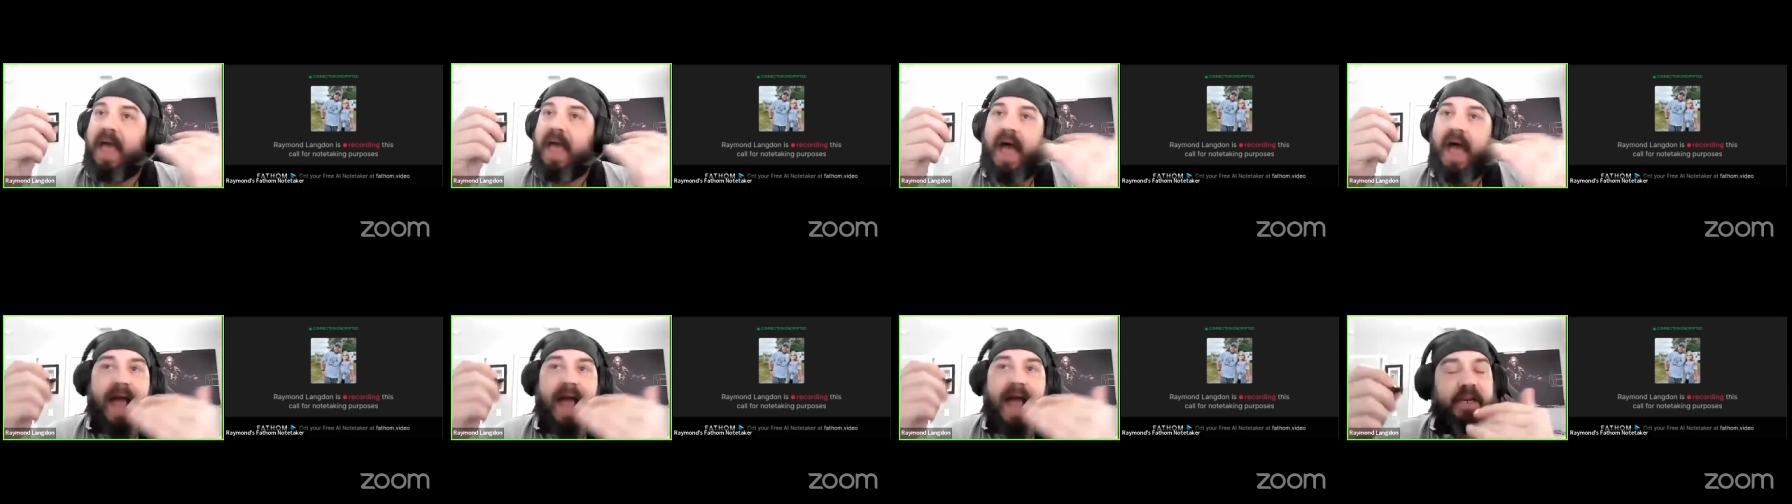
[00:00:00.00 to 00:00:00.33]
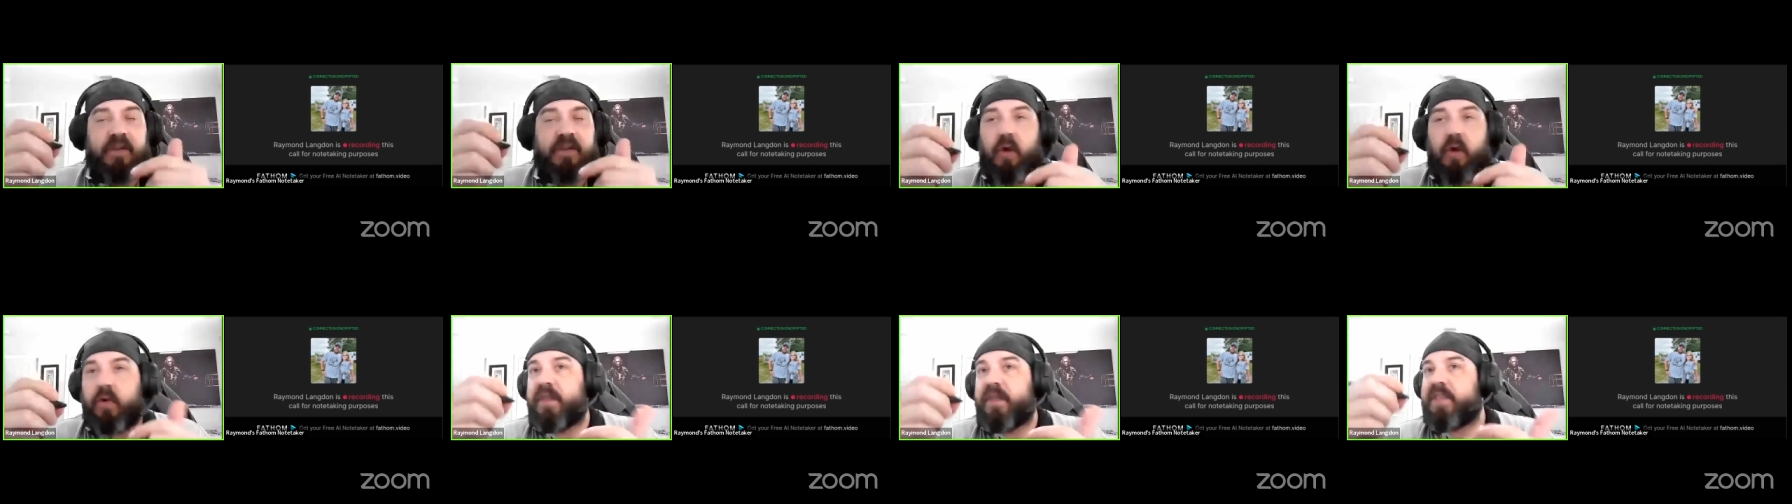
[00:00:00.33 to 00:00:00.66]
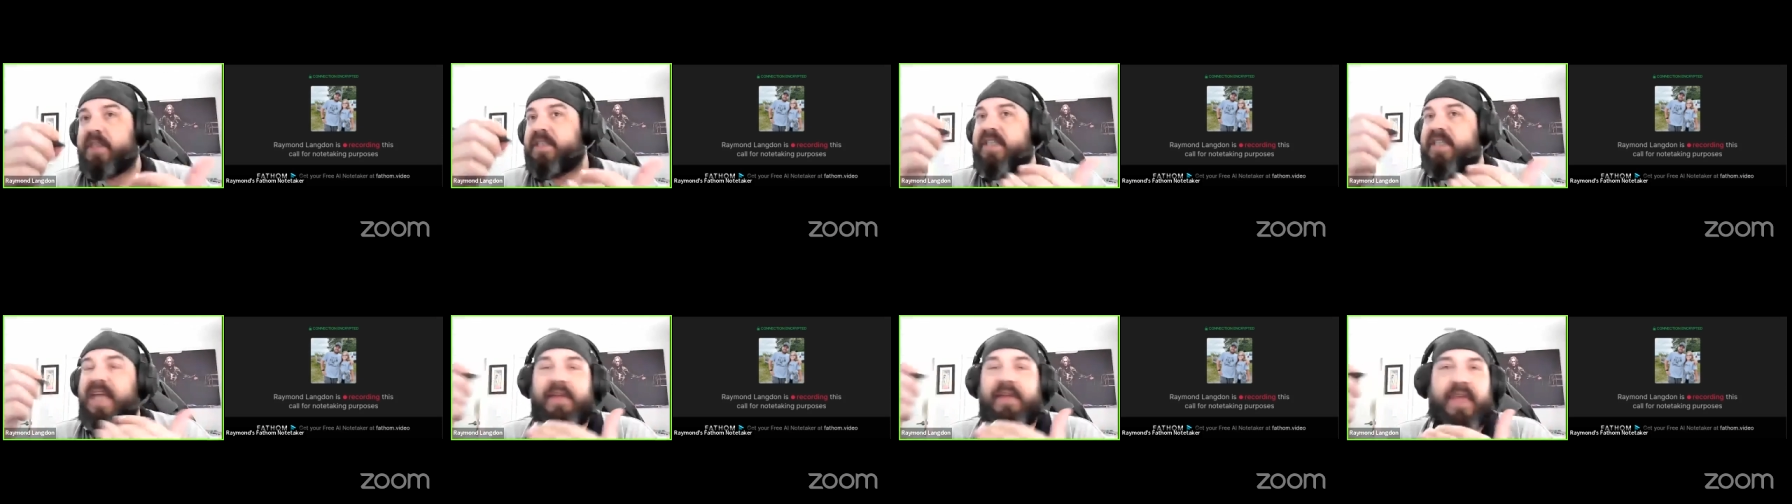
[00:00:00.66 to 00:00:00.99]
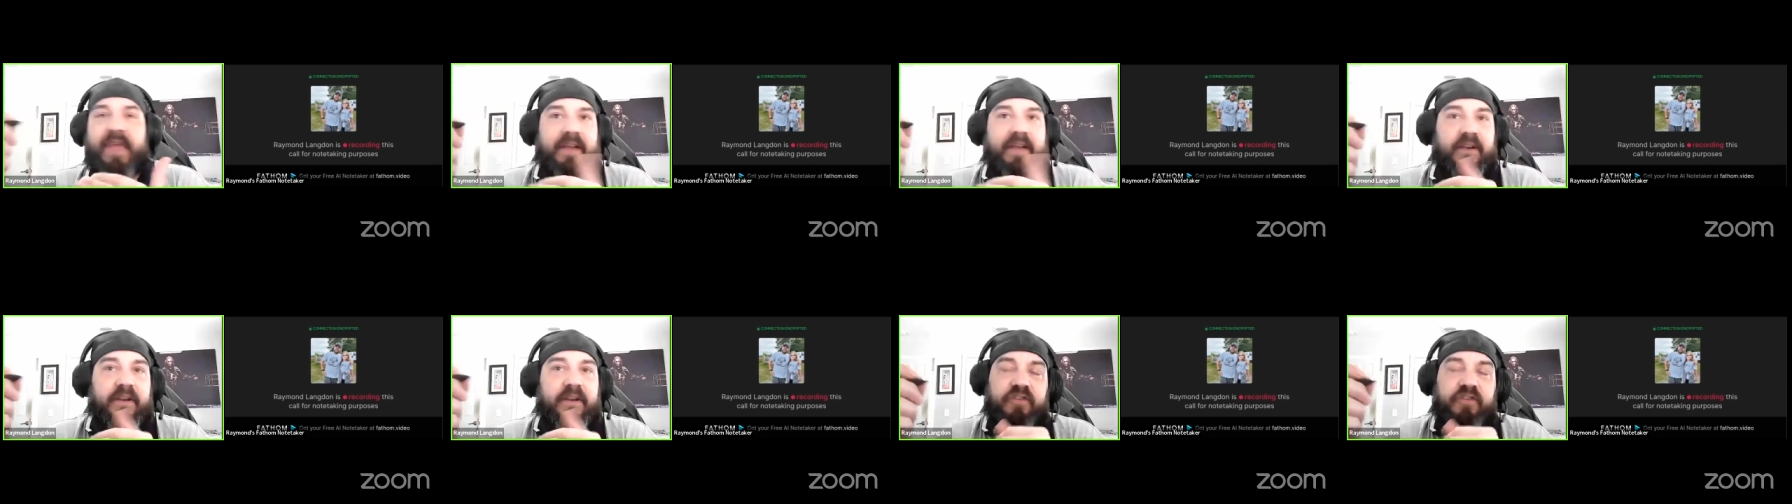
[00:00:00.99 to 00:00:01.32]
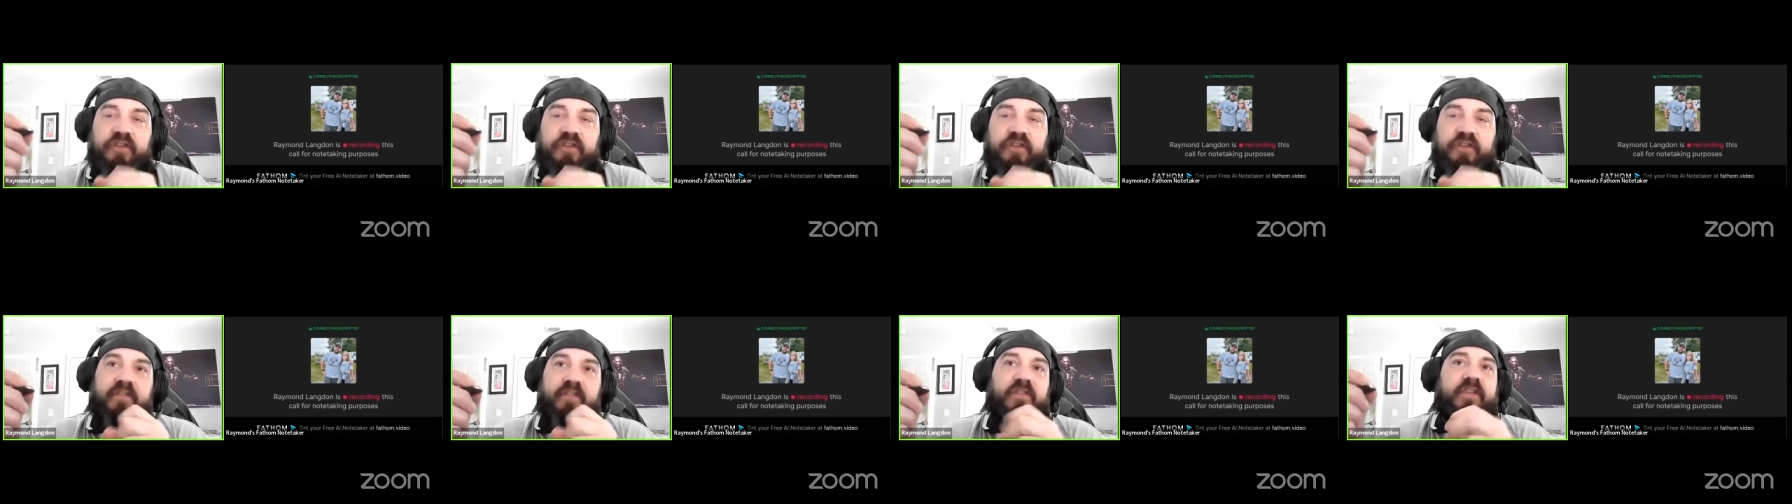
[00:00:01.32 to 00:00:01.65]
I could totally see how that could
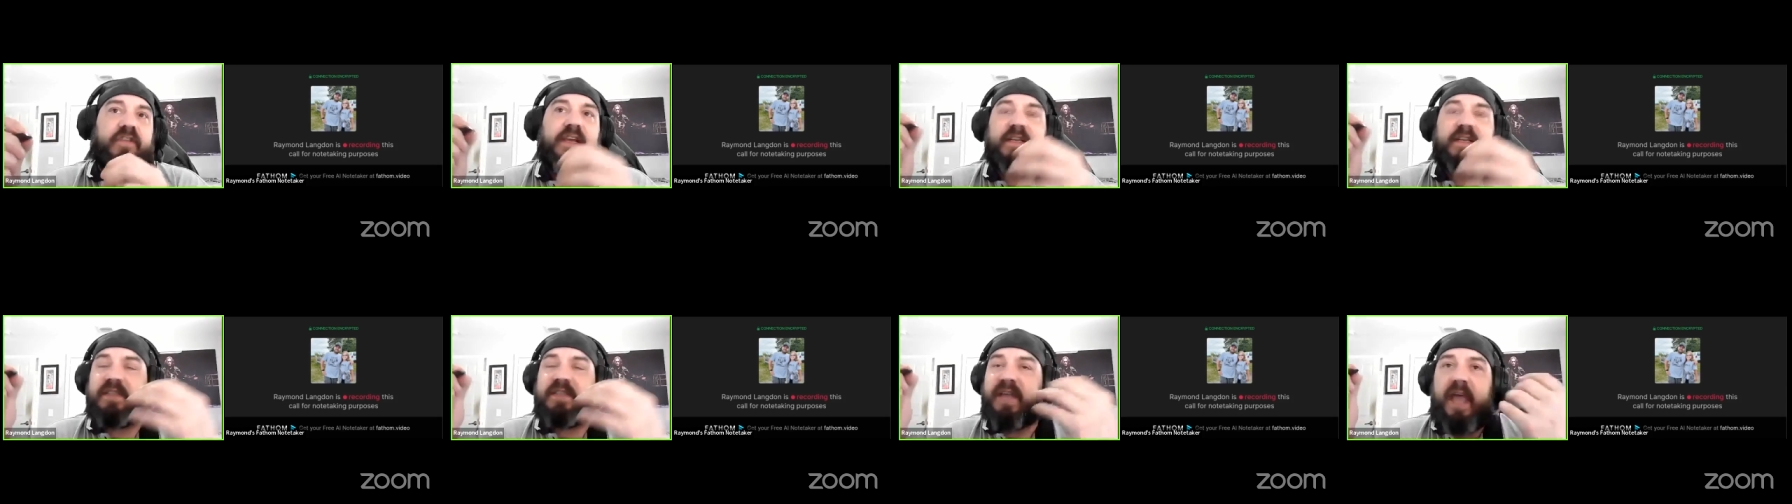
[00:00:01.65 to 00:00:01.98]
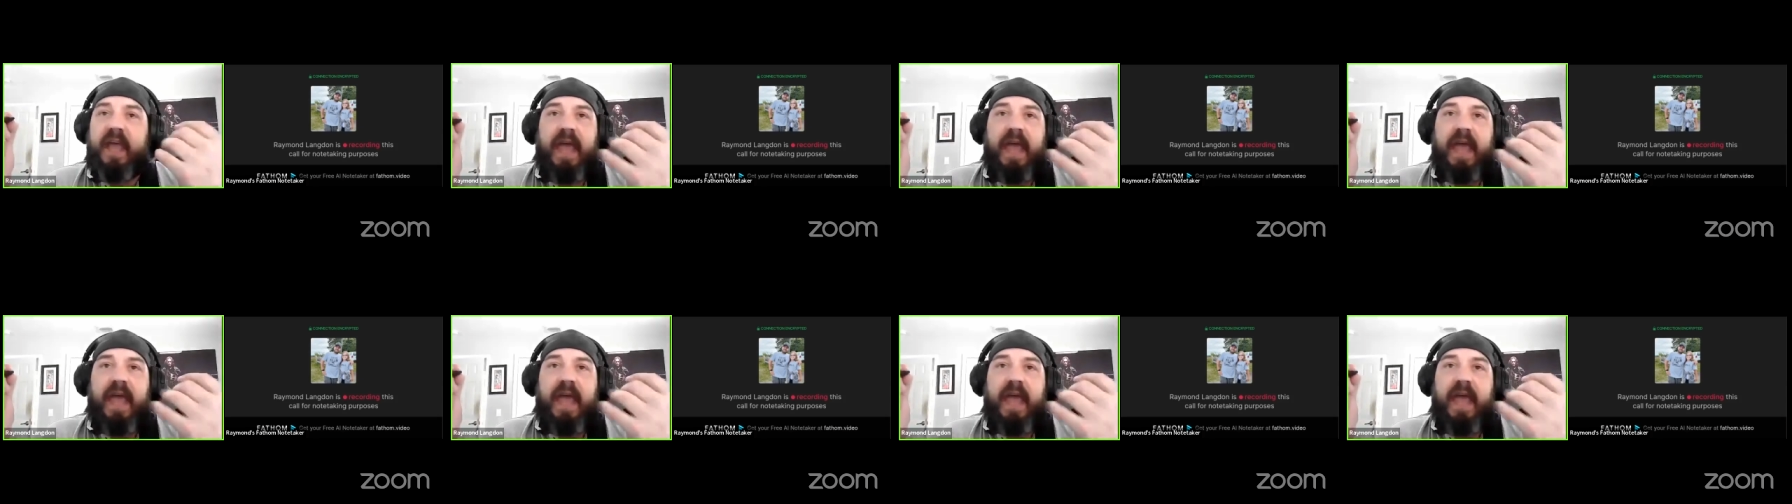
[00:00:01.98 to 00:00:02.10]
change things.